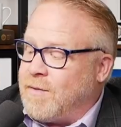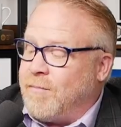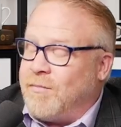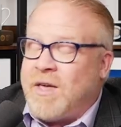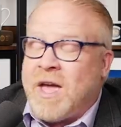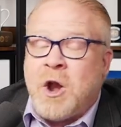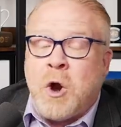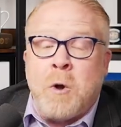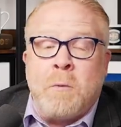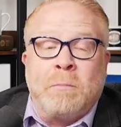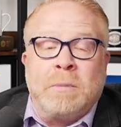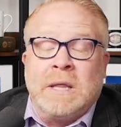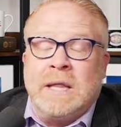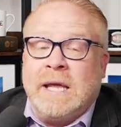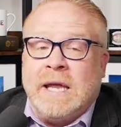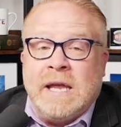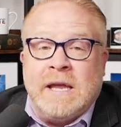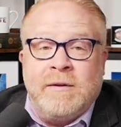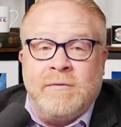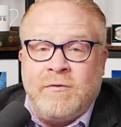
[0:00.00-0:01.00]
They don't
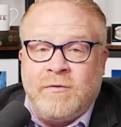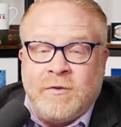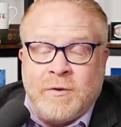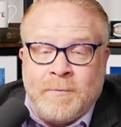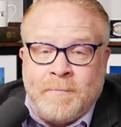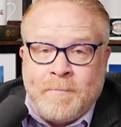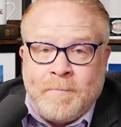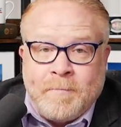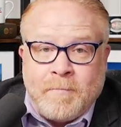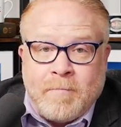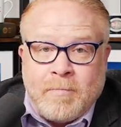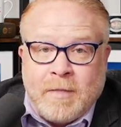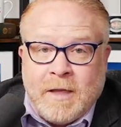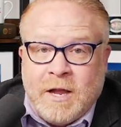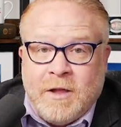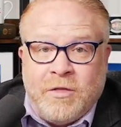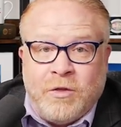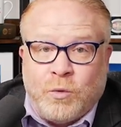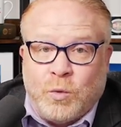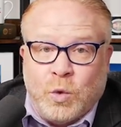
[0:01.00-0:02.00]
believe
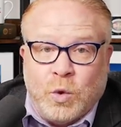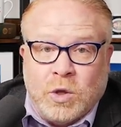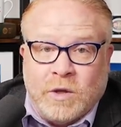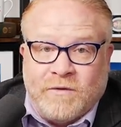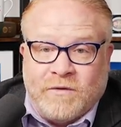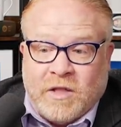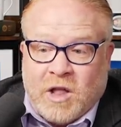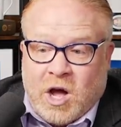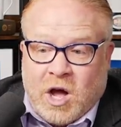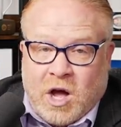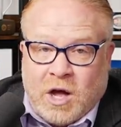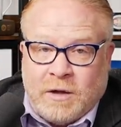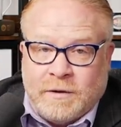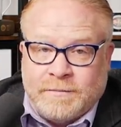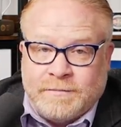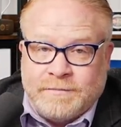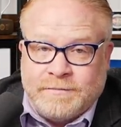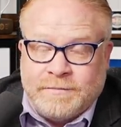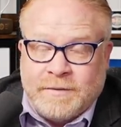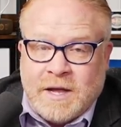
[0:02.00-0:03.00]
in the rule of law.
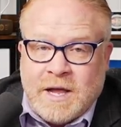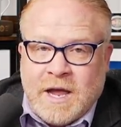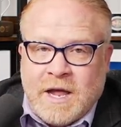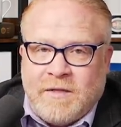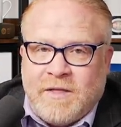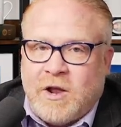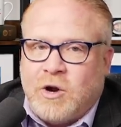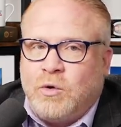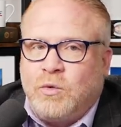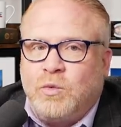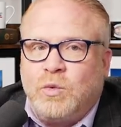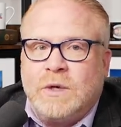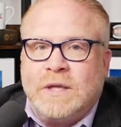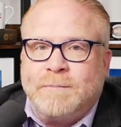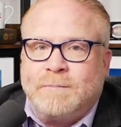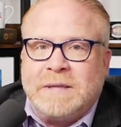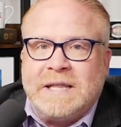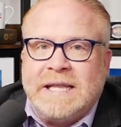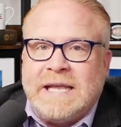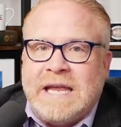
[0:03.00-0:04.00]
They
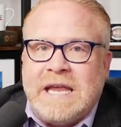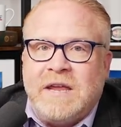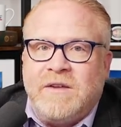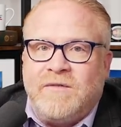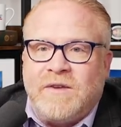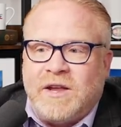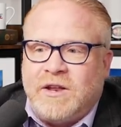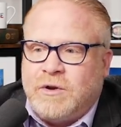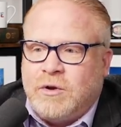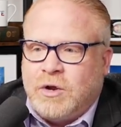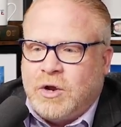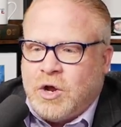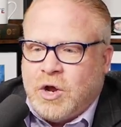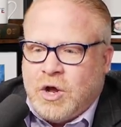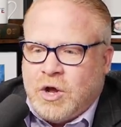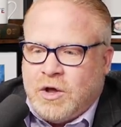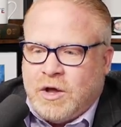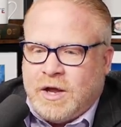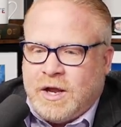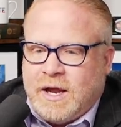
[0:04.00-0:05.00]
don't believe
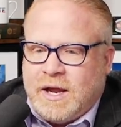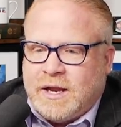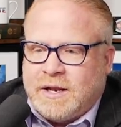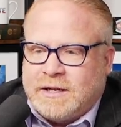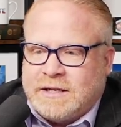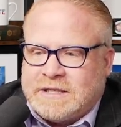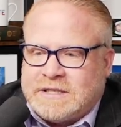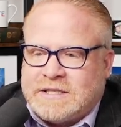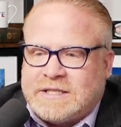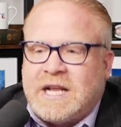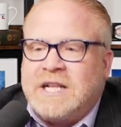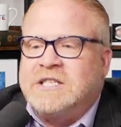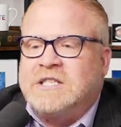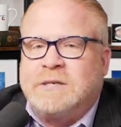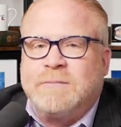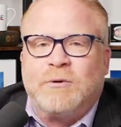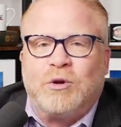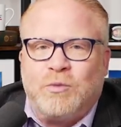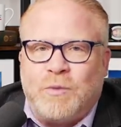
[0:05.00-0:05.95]
in sensible